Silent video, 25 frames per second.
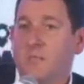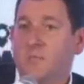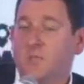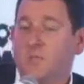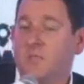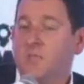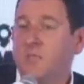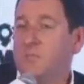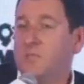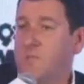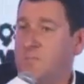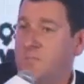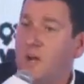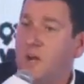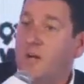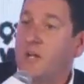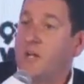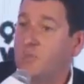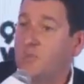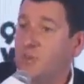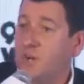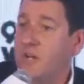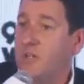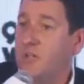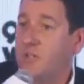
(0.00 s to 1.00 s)
Uh, so
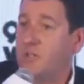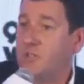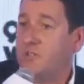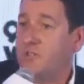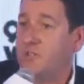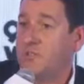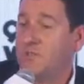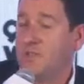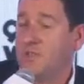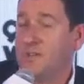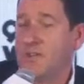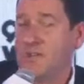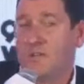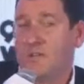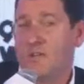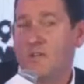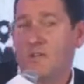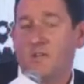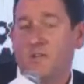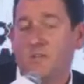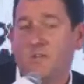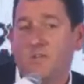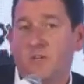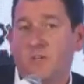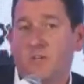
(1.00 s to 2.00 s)
there's a
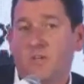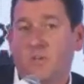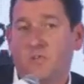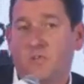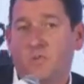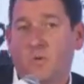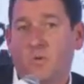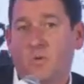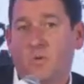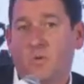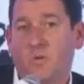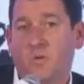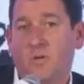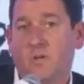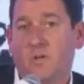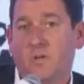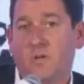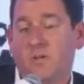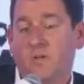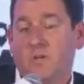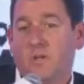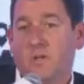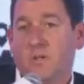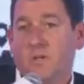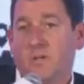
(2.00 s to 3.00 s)
migration, and I, I, think
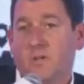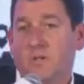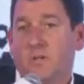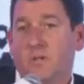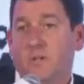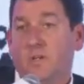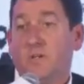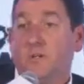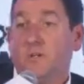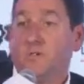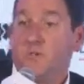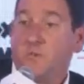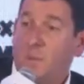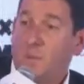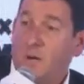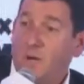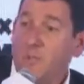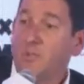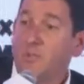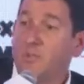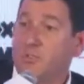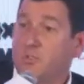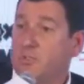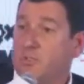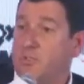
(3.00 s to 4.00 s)
for
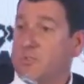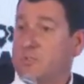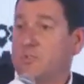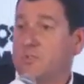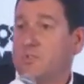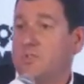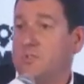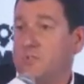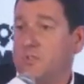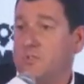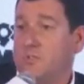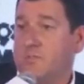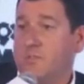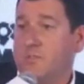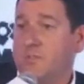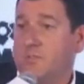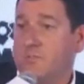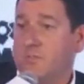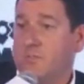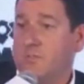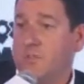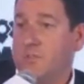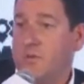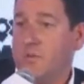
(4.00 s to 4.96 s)
for publishers,